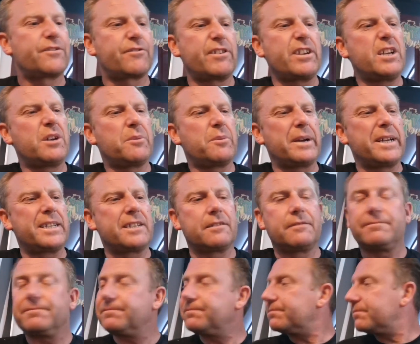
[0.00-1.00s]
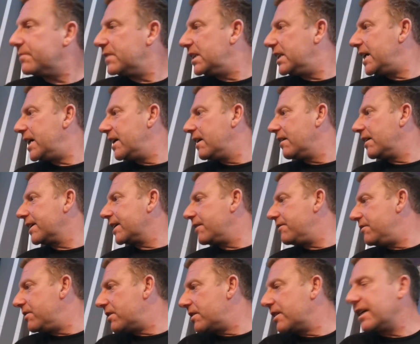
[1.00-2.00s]
£3. Yeah, I know
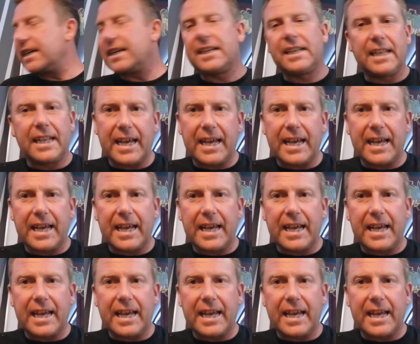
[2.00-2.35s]
you can get